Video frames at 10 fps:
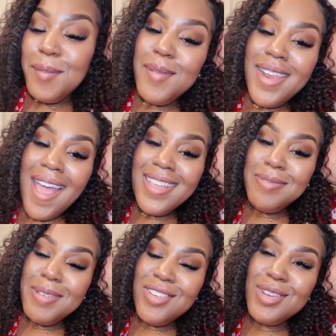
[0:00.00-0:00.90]
But as
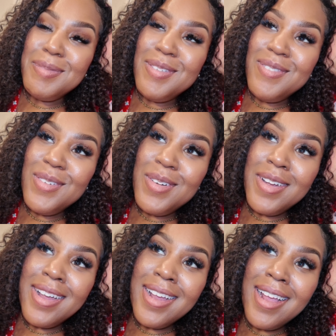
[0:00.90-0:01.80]
mentioned
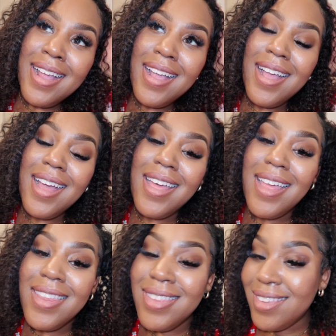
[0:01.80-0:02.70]
before,
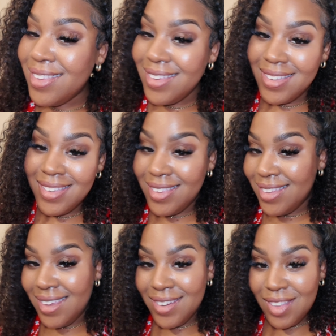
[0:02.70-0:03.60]
this is
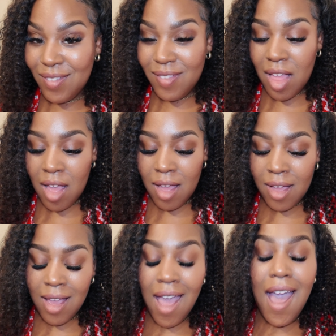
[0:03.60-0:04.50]
the end of the vlog.